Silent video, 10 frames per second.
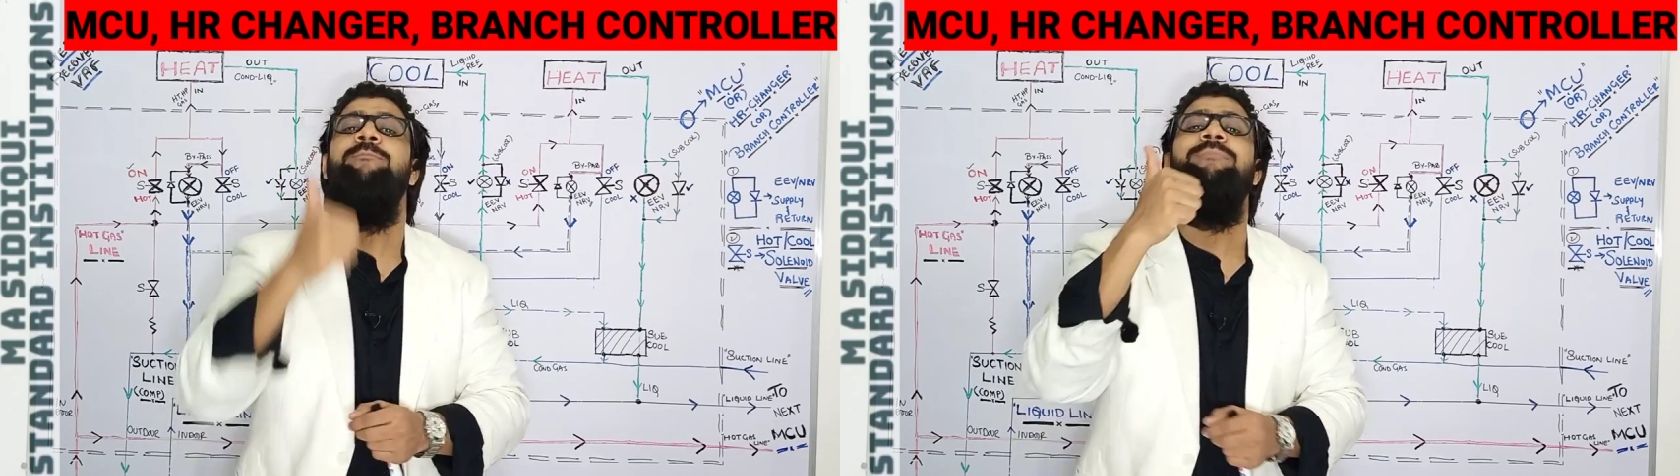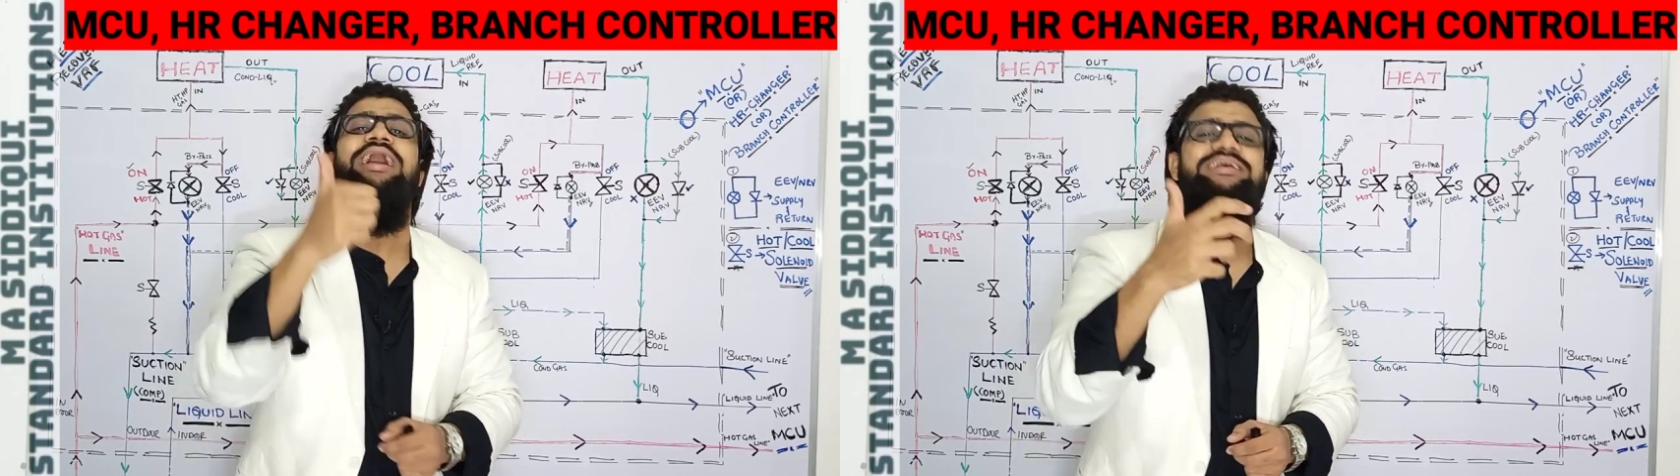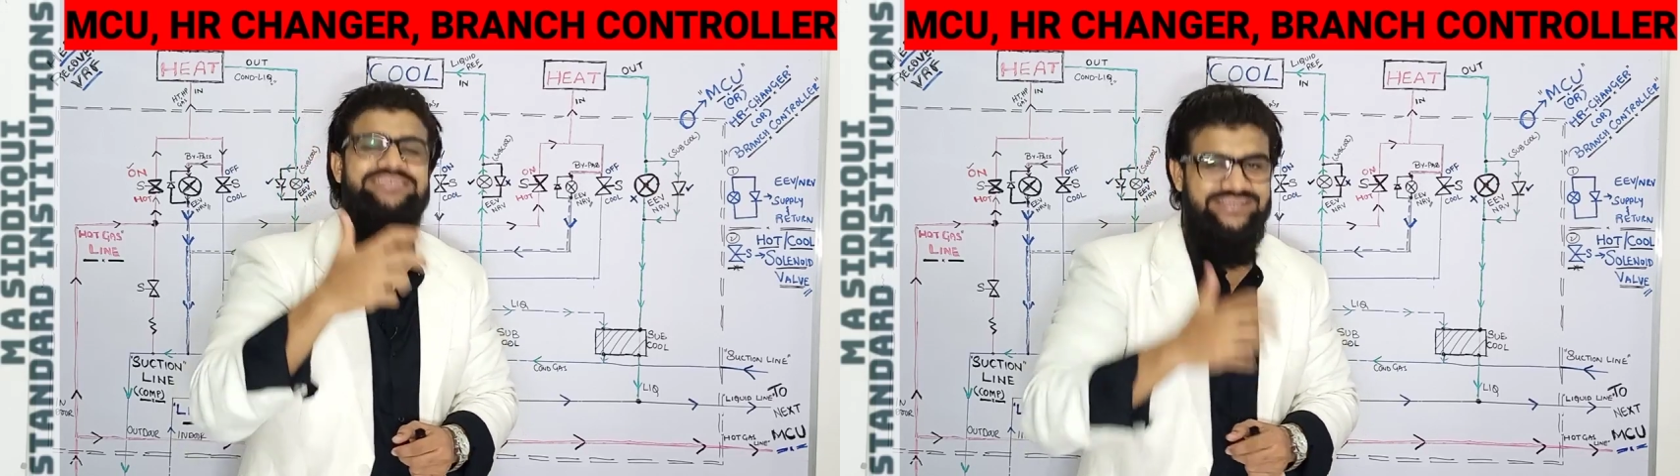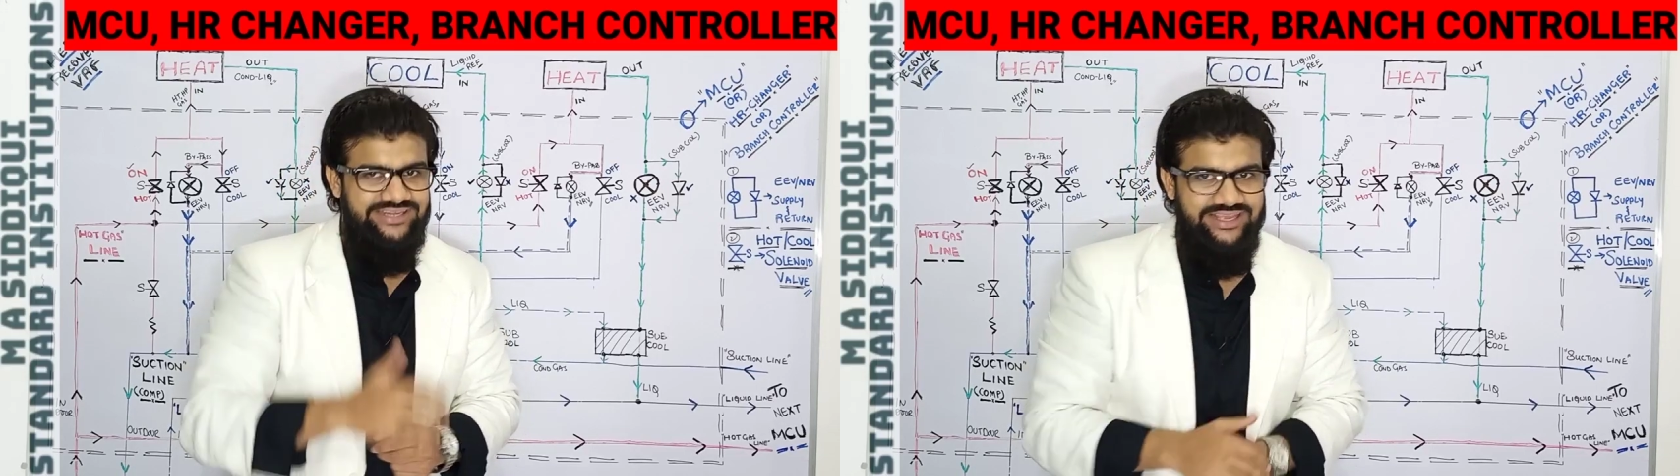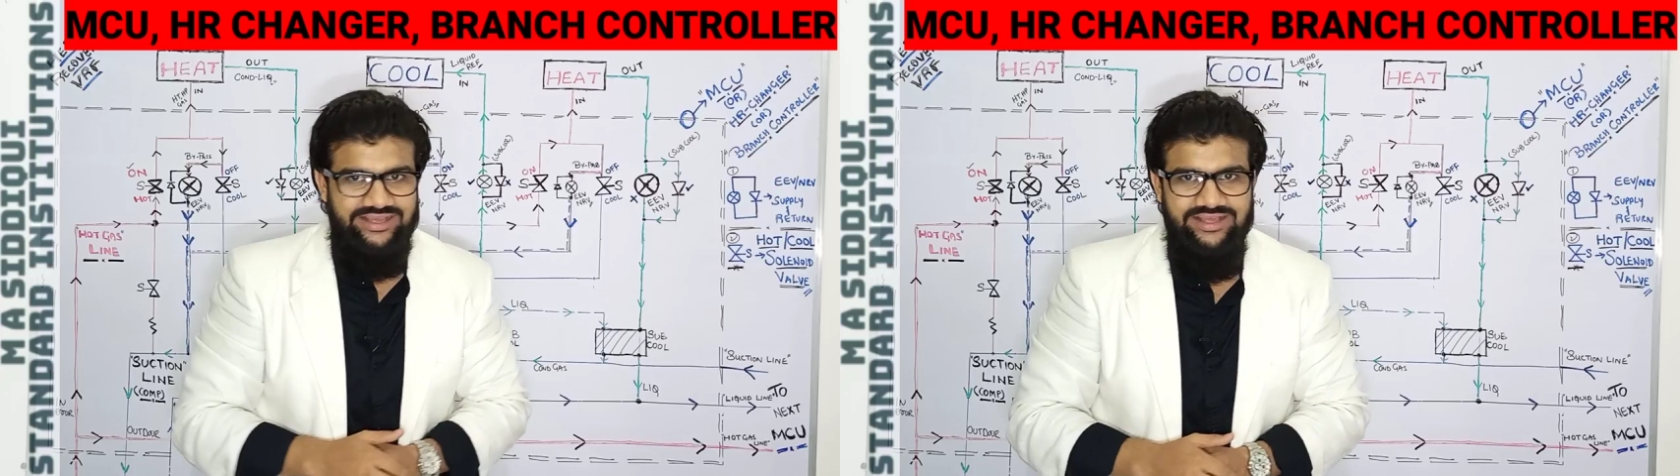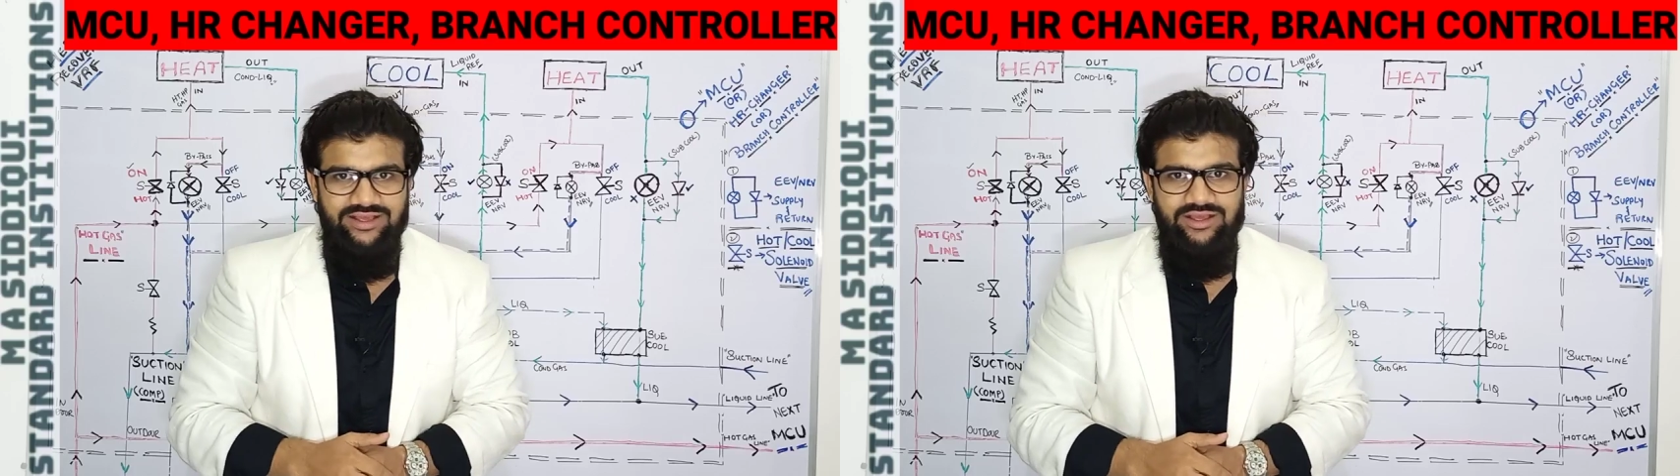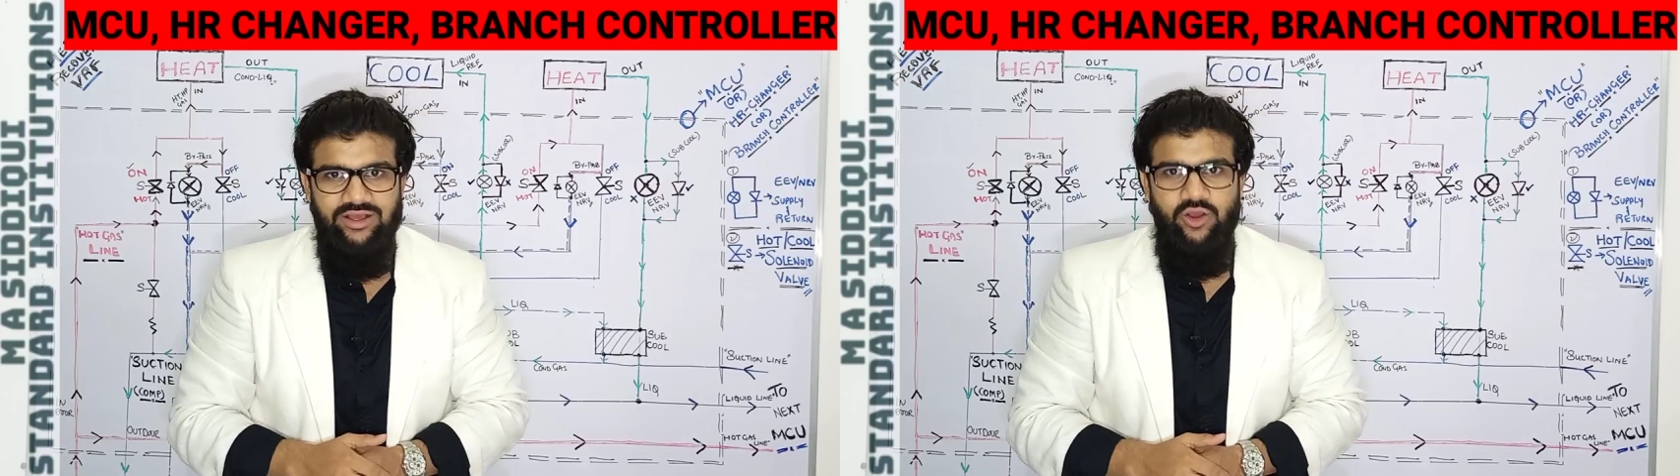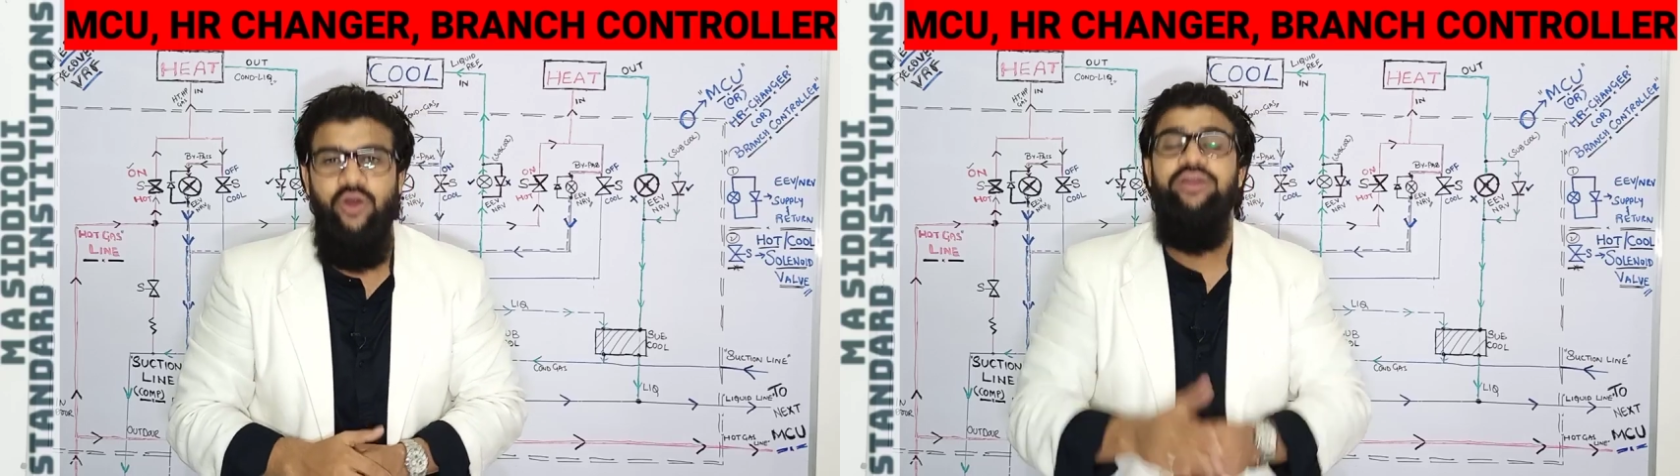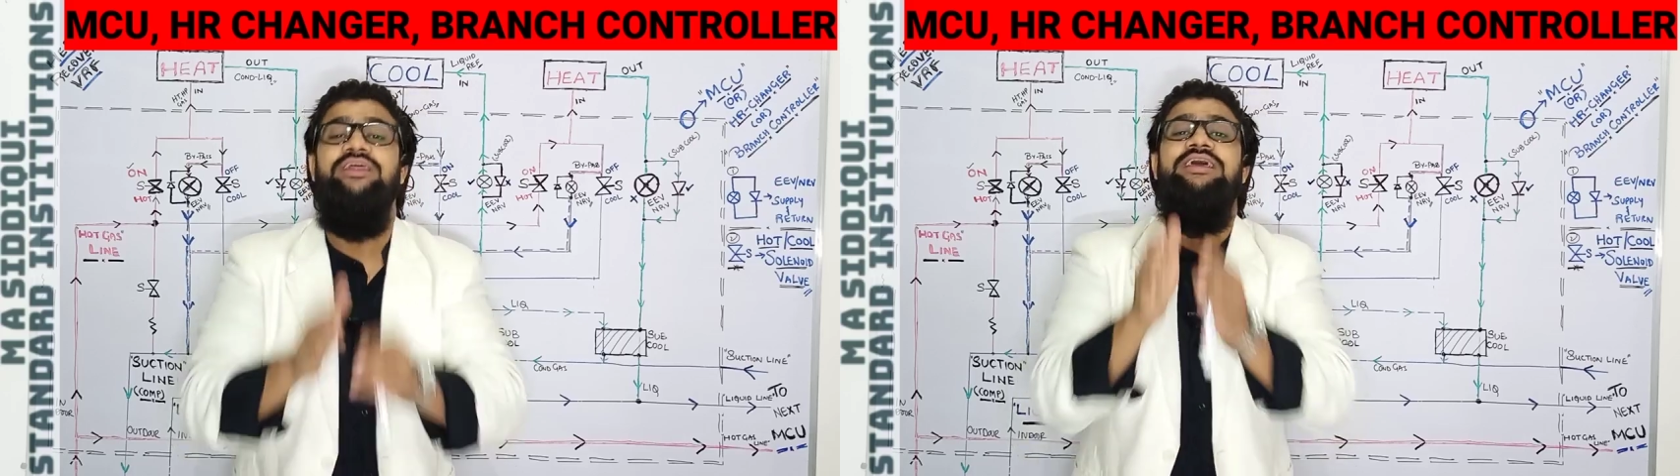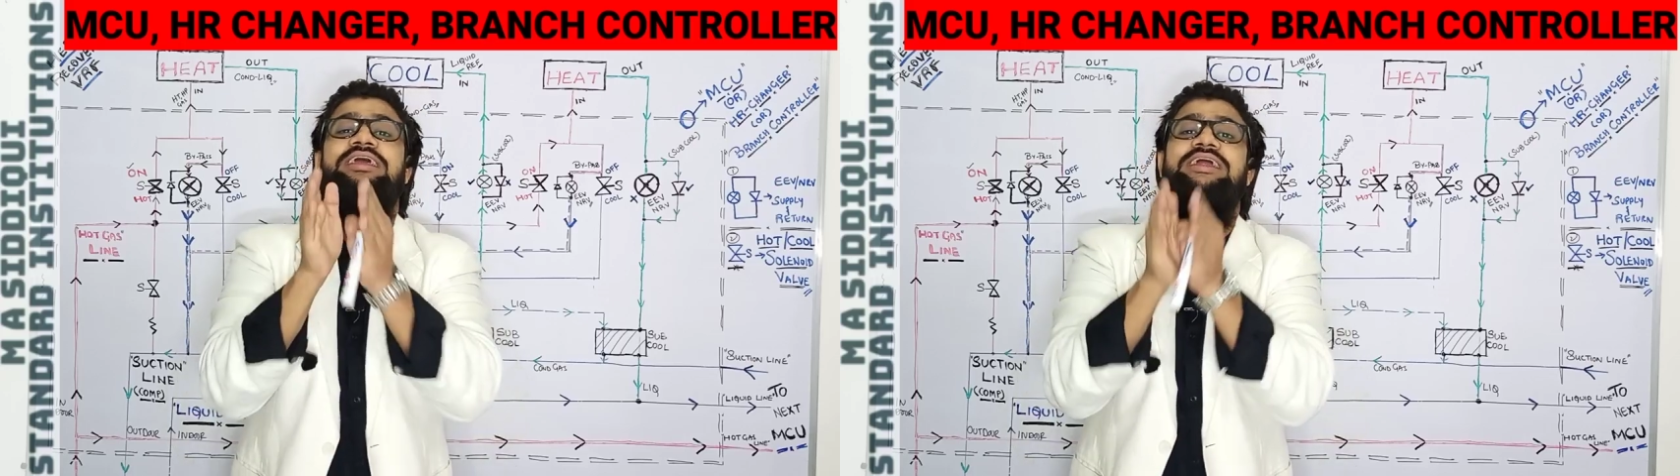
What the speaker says: max heating on